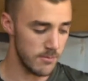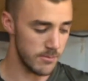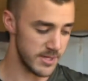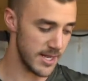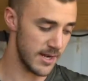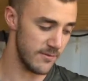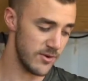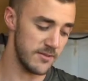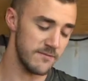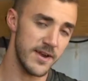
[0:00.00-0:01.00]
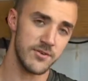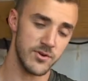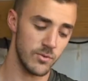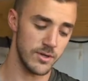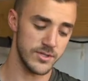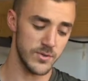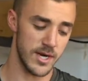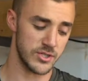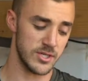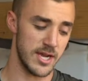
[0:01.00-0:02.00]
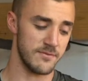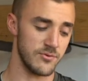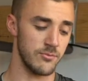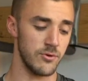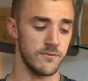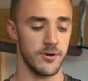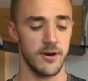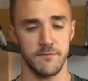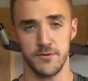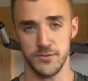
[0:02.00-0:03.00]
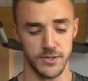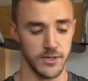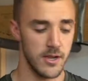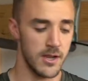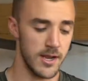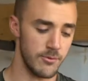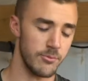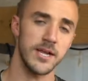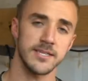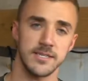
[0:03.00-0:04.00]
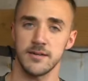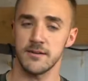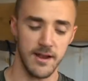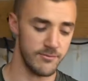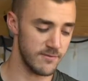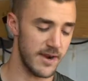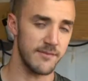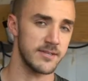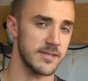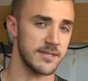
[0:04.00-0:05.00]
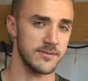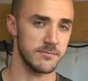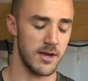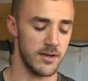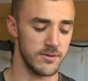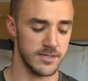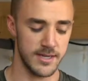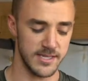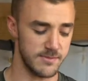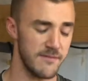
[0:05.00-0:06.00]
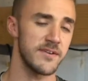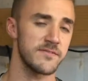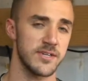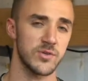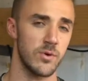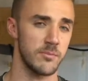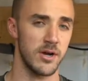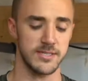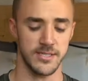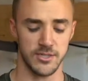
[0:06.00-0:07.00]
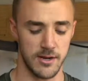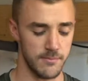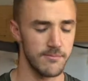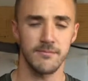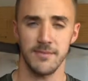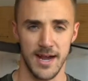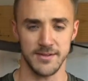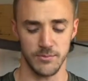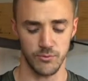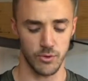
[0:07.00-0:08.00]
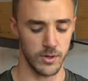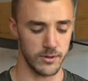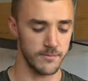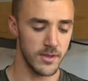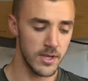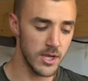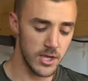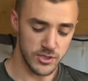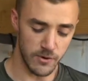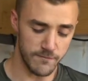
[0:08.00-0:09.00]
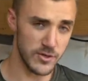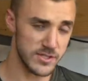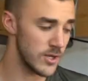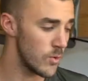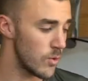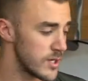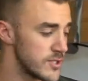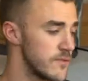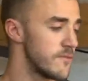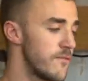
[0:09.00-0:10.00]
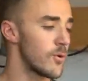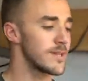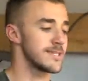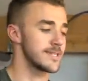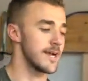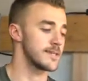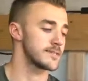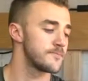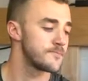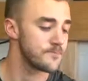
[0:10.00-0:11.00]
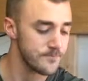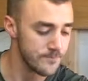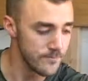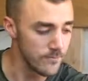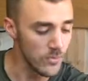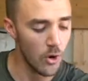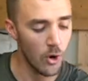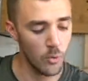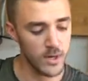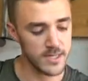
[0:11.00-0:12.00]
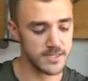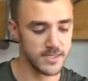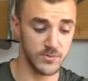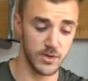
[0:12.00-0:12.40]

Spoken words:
But then if you had the factory ones, you actually have to remove your air filter and replace it every 5,000 to 10,000 miles, and it's about 15 to 20 bucks each time. Adds up real quickly. So first thing you want to do for these guys, always, because